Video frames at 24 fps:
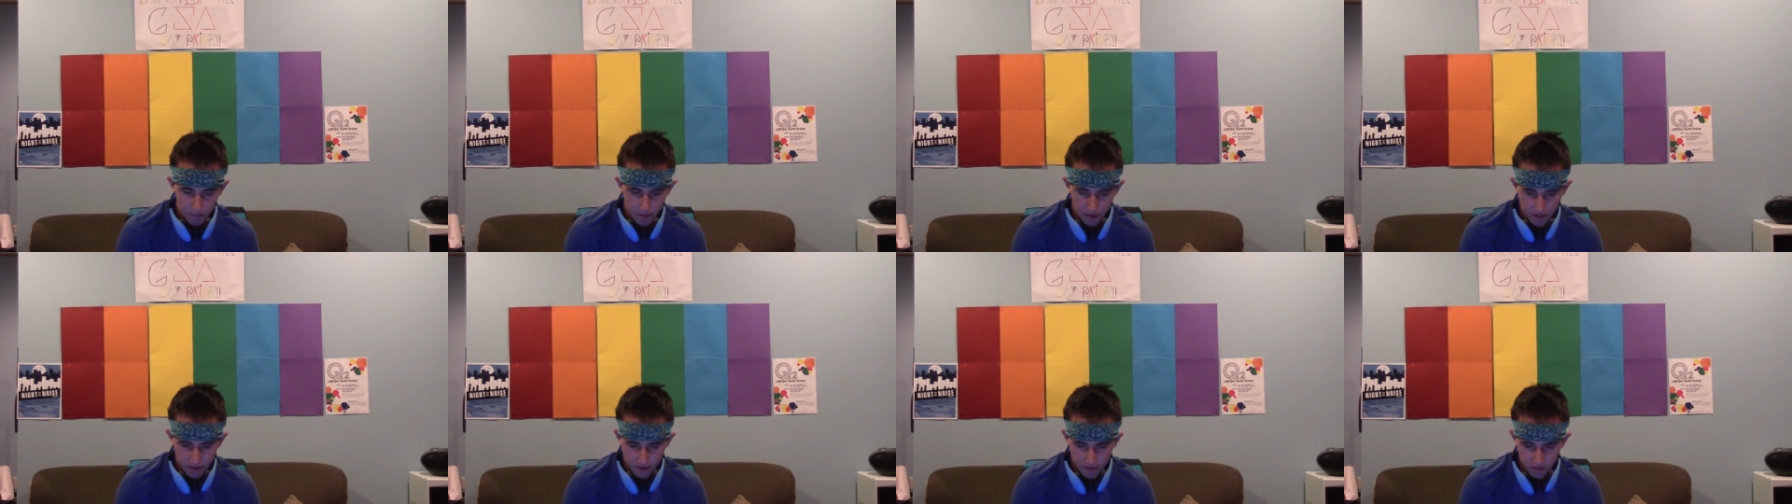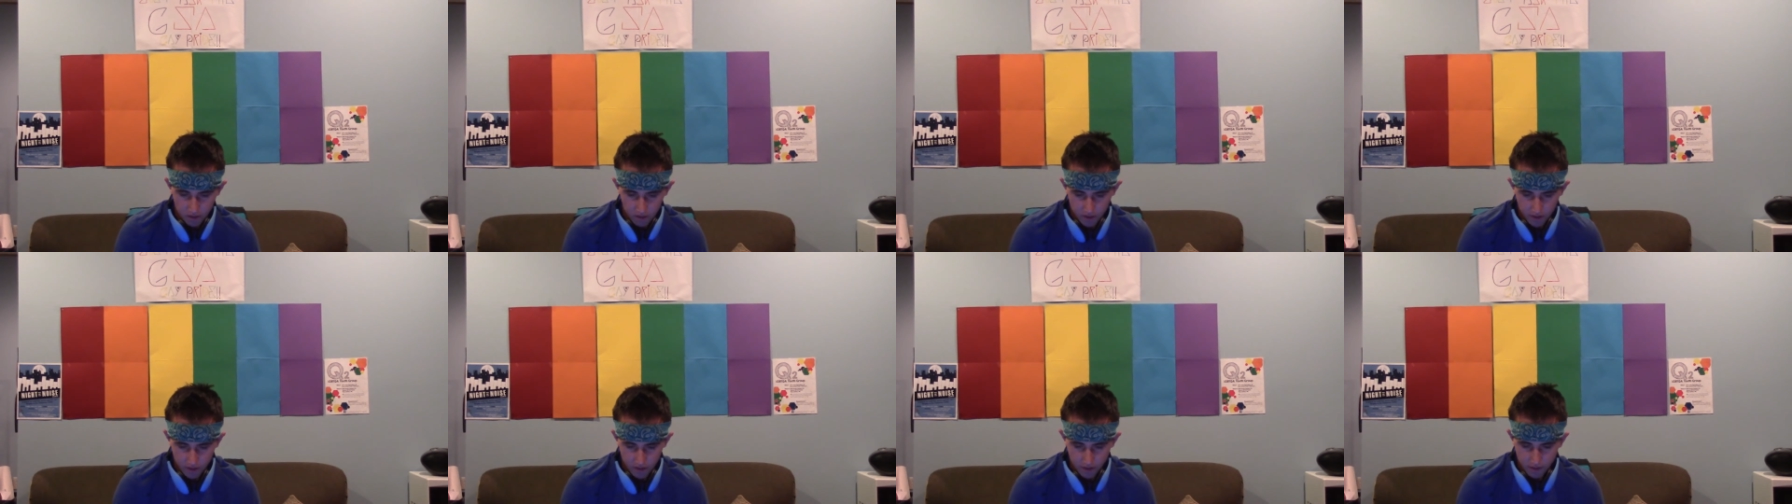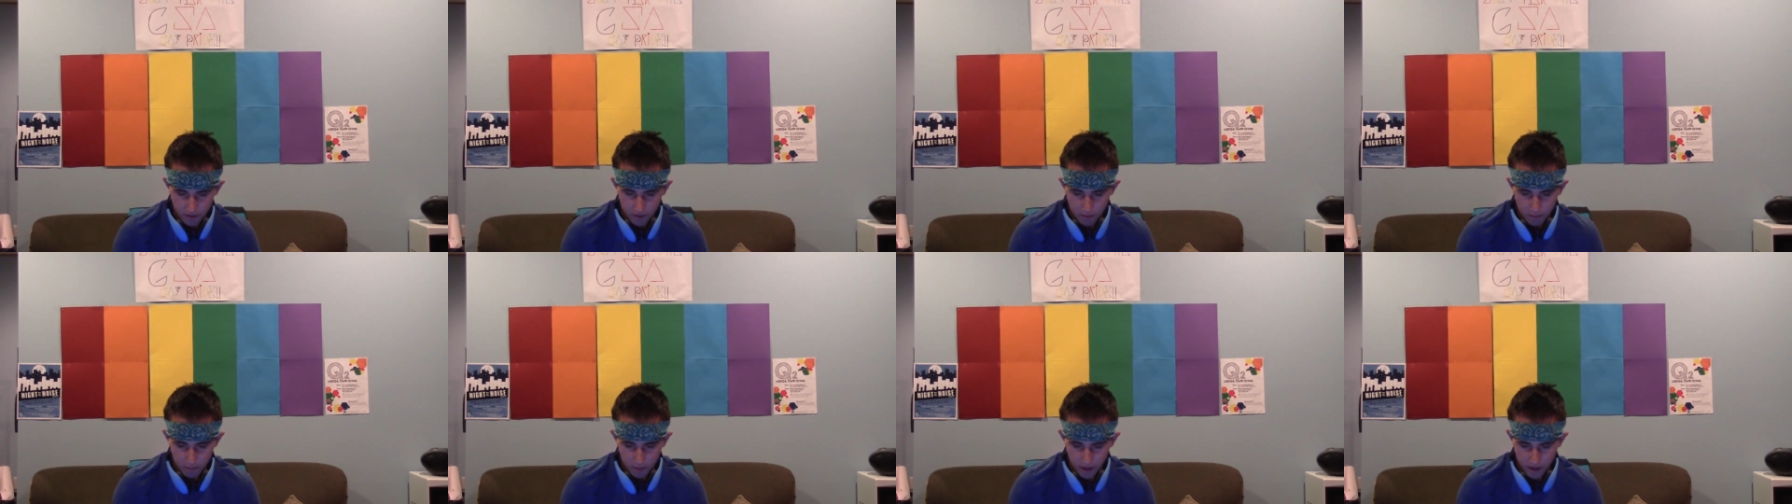I slowly
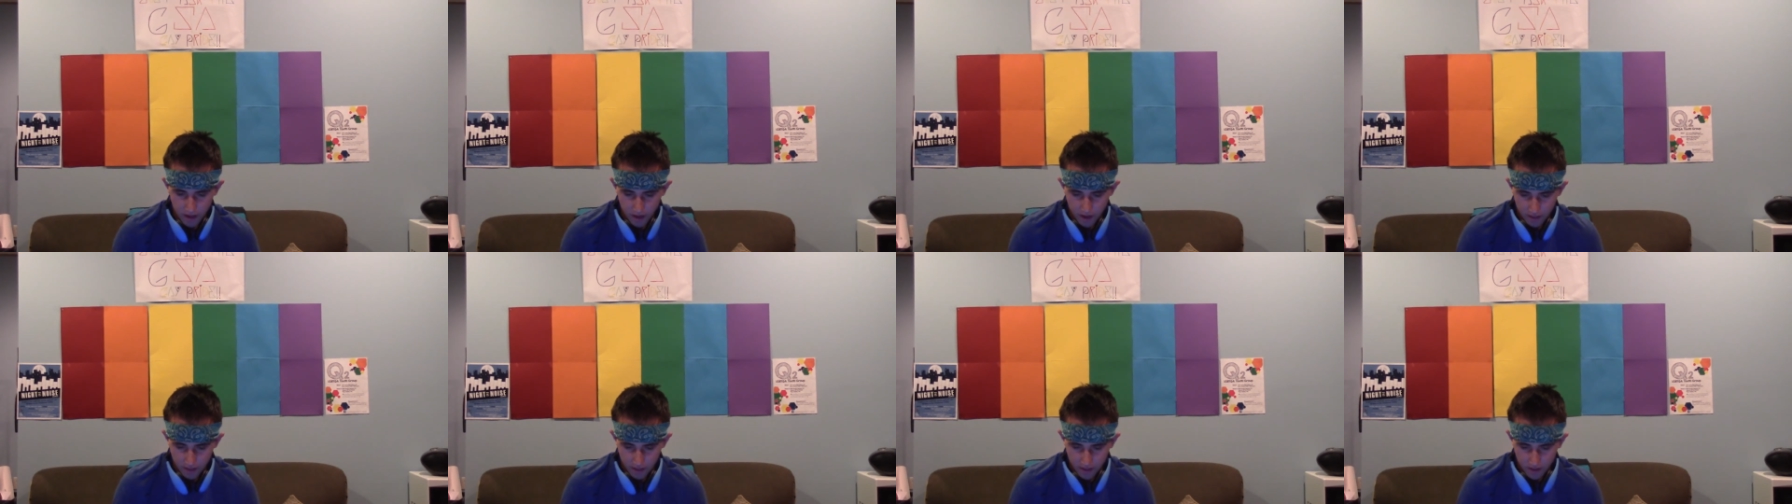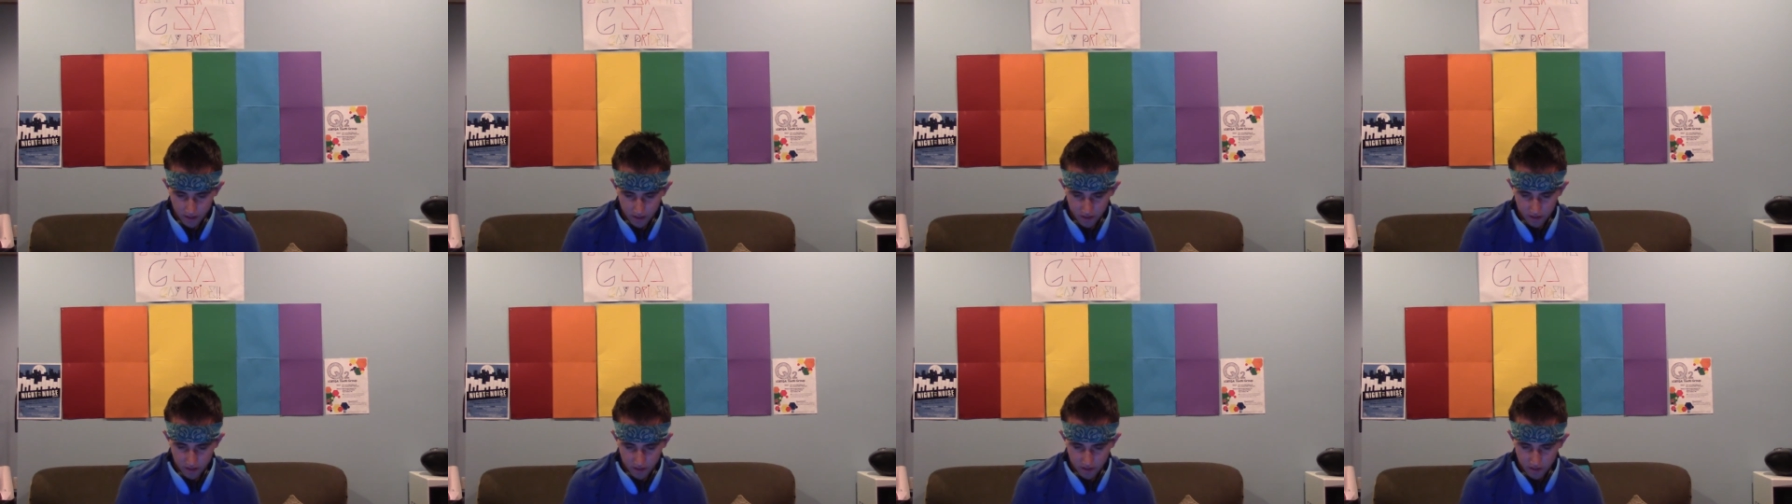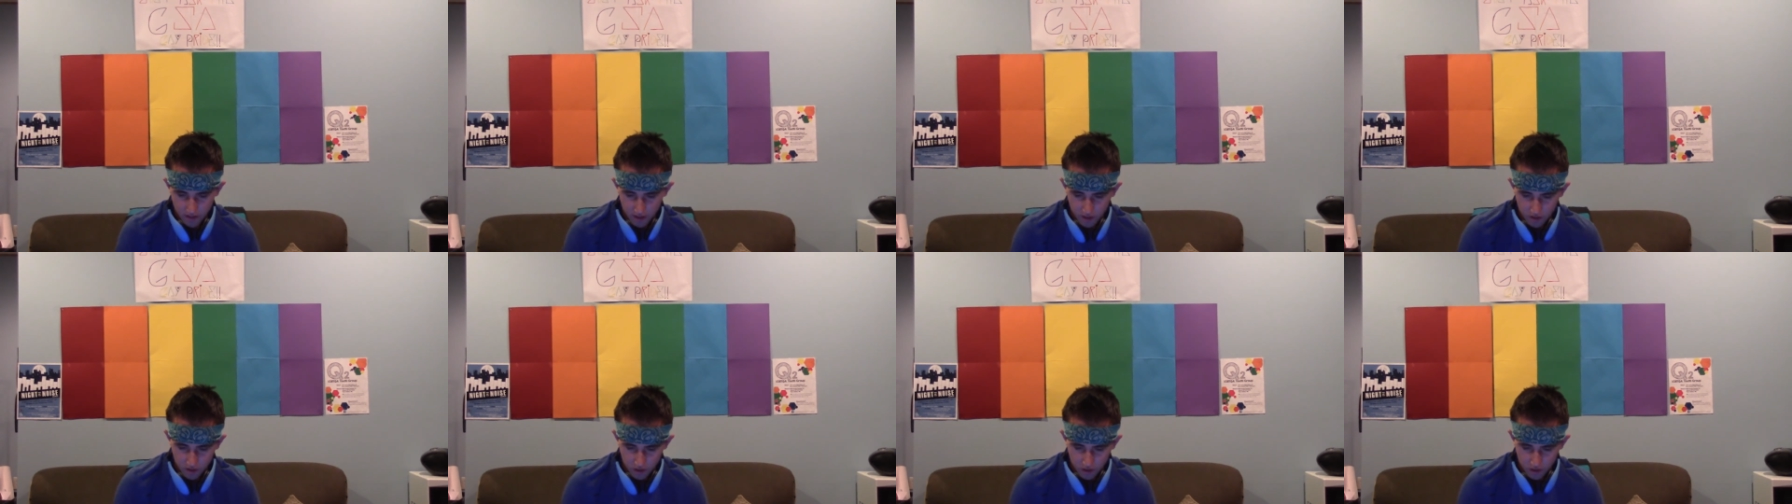lifted my eyelids to see